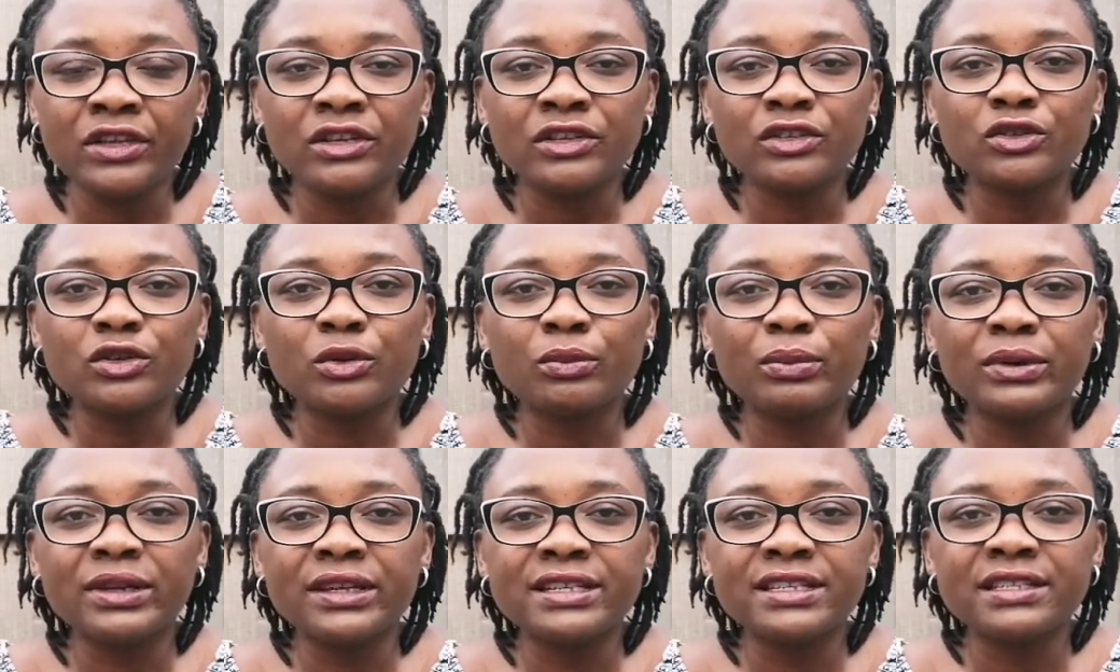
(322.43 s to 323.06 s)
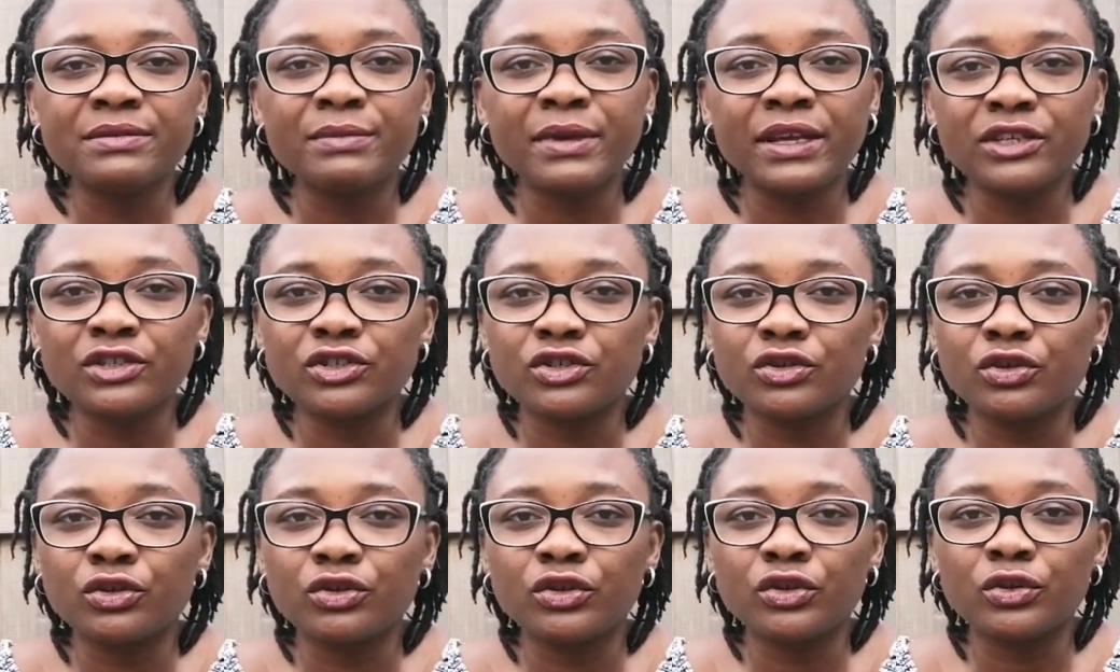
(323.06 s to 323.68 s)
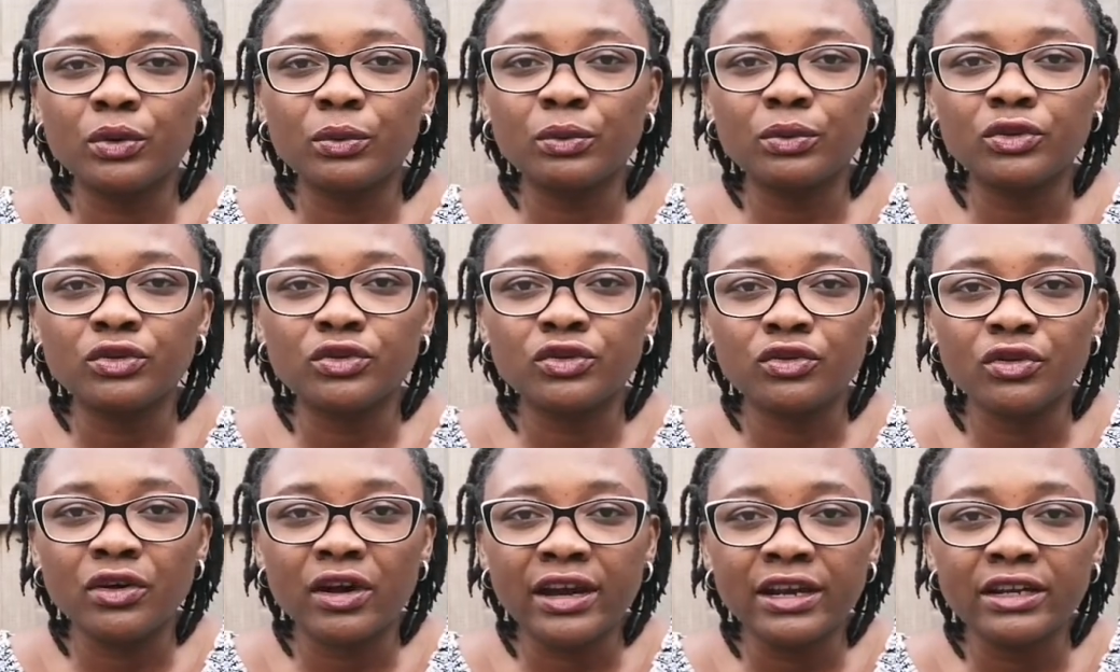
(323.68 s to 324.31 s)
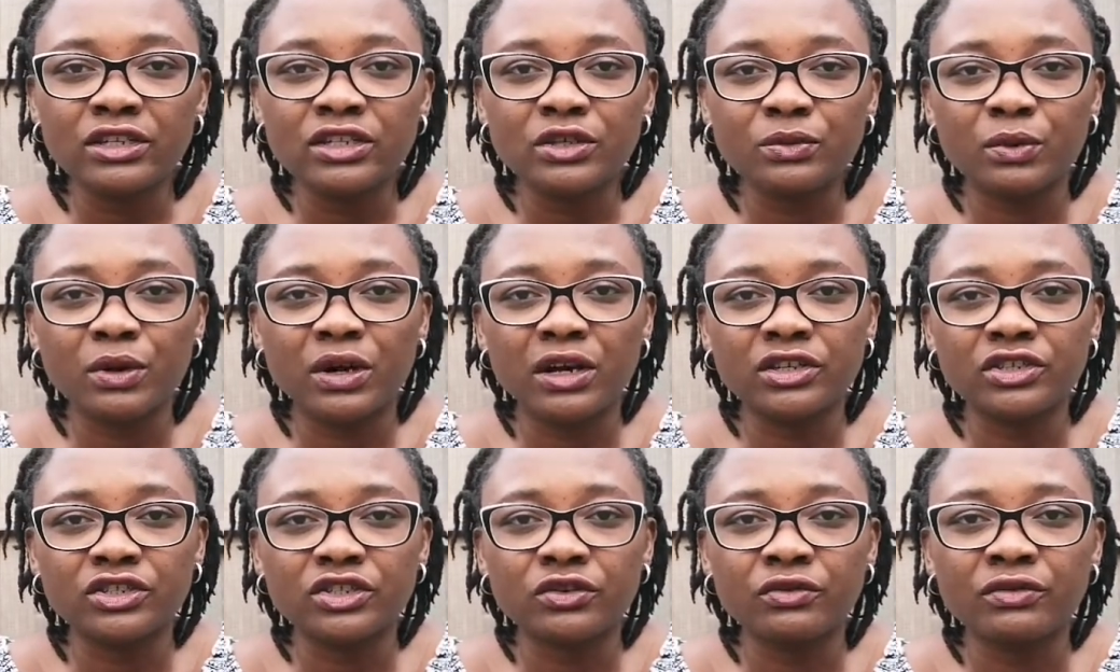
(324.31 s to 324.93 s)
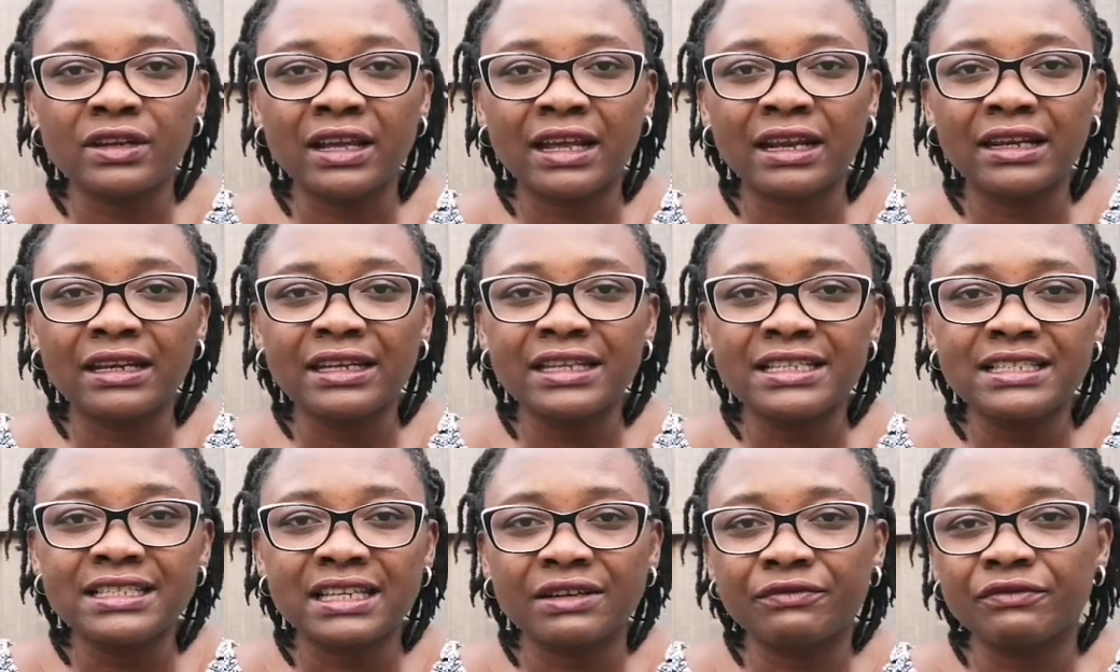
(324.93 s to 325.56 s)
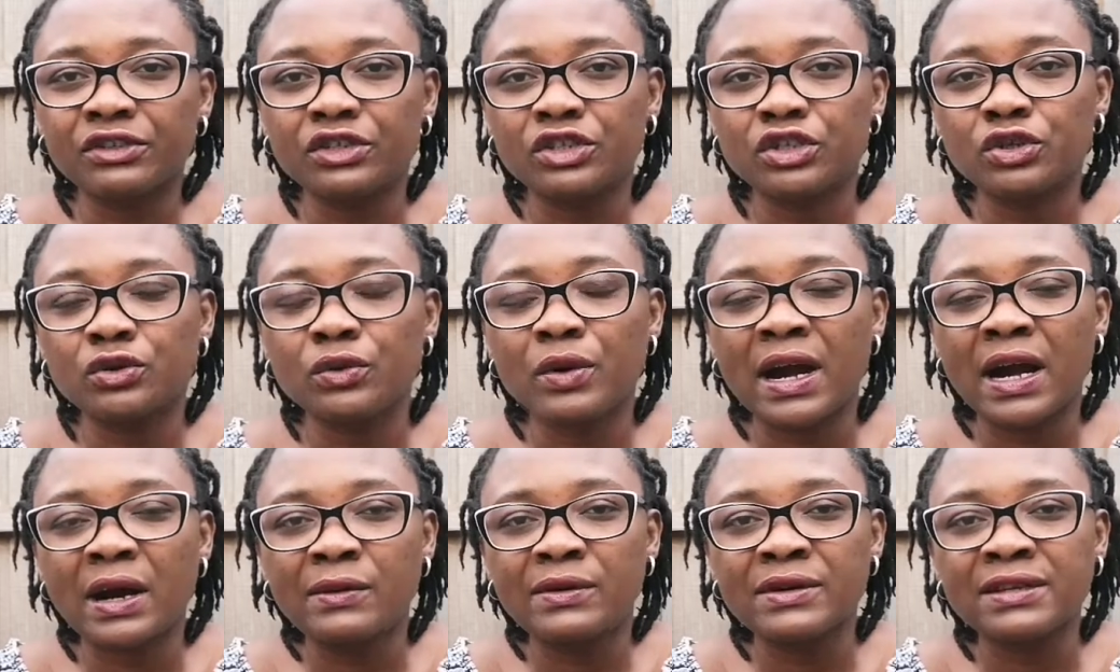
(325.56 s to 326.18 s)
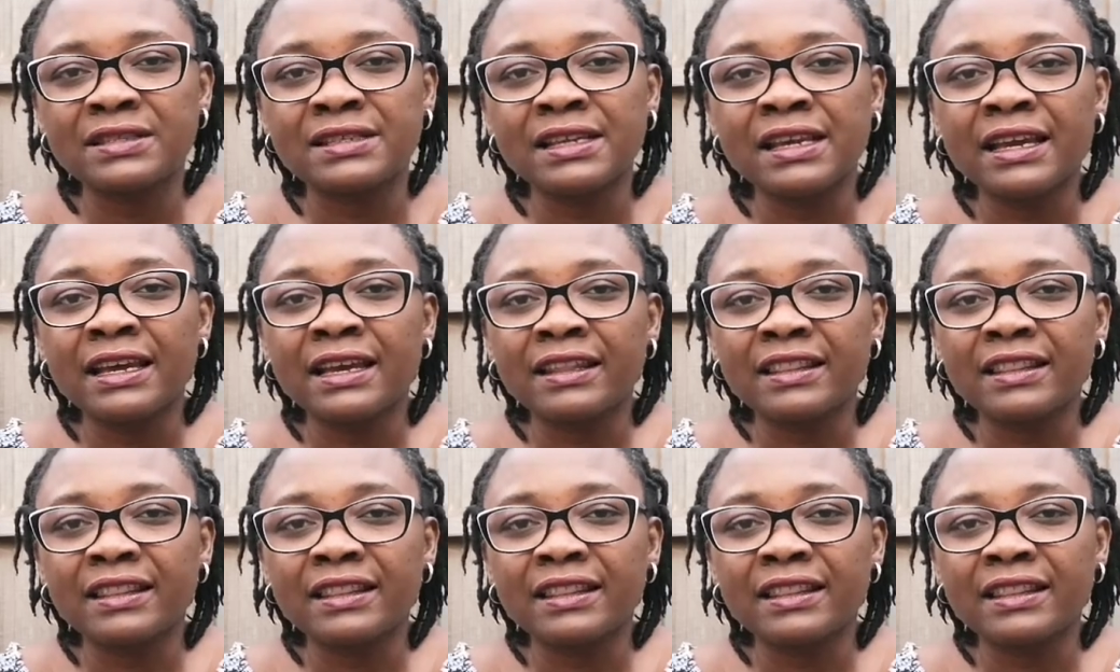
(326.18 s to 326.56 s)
So please make sure you're trying to pass urine at least every 2 hours.